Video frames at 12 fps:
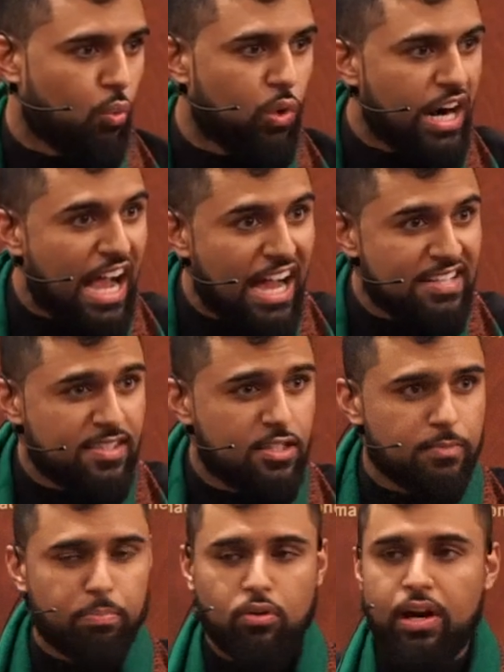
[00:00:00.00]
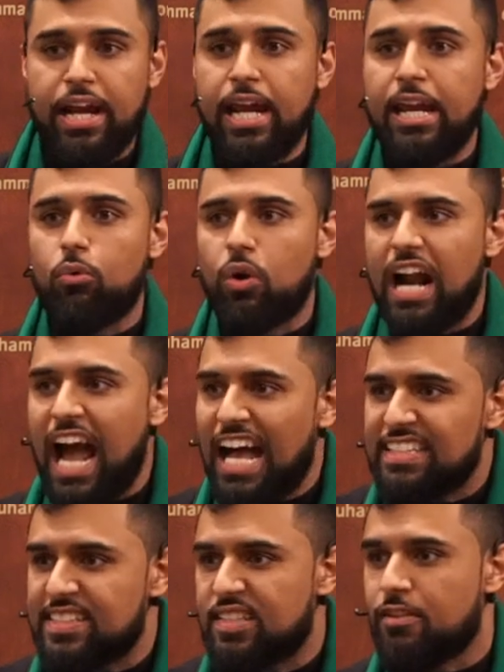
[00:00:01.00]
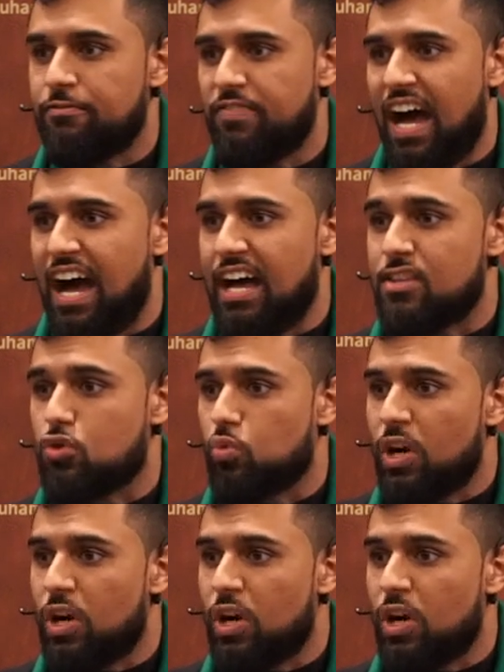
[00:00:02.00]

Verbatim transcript: We're asked to pray. We're asked to fast.